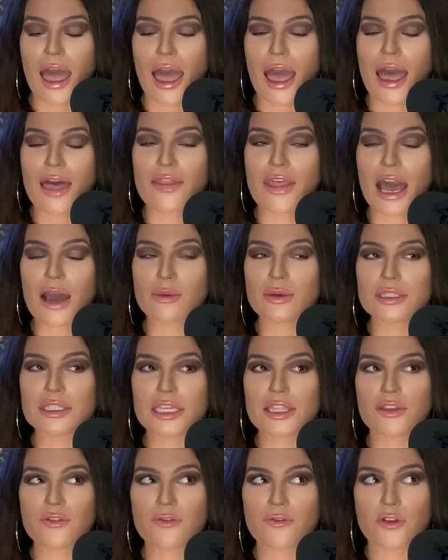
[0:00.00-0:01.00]
And that was
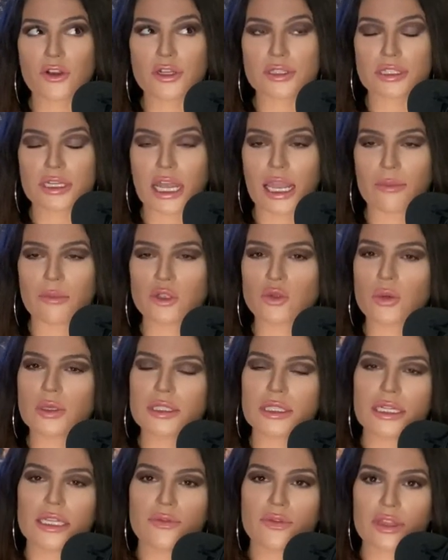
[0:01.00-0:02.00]
like the first time, which
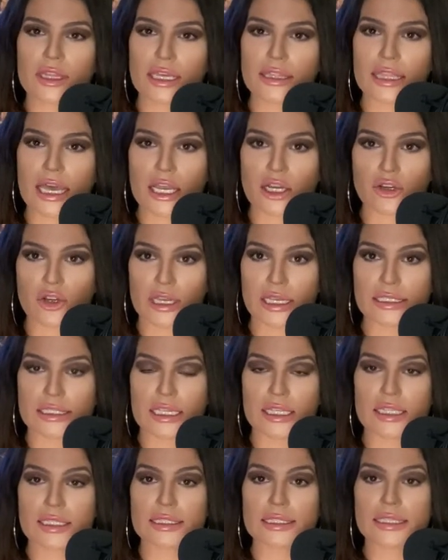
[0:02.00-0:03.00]
wasn't even like that
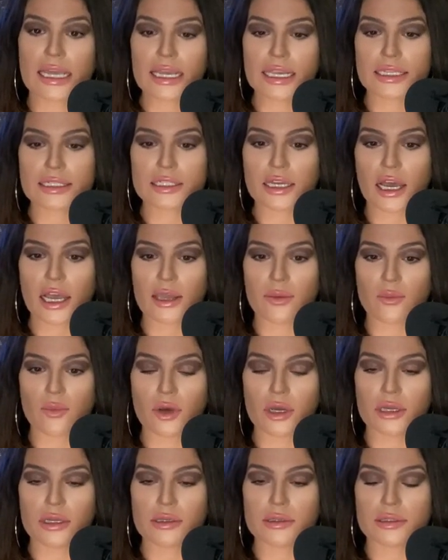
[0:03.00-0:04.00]
crazy. The second time
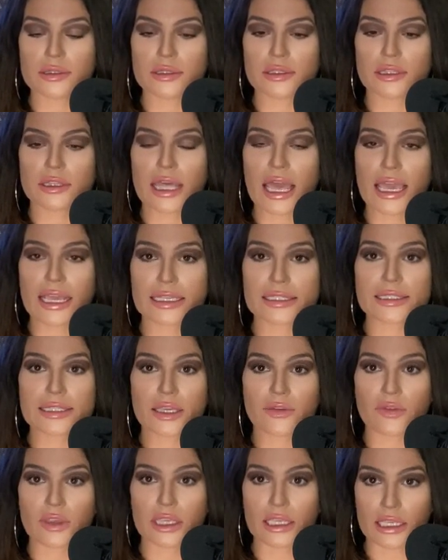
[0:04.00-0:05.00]
was
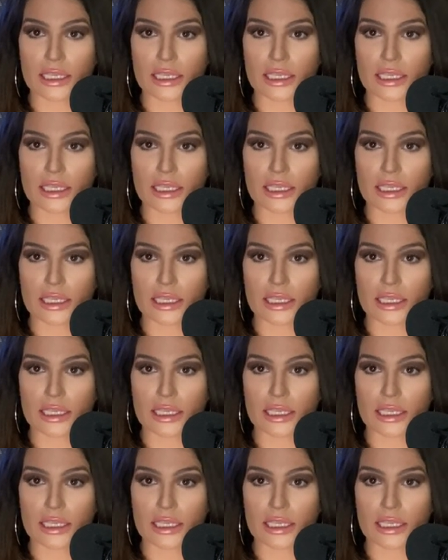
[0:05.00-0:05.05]
Thanksgiving.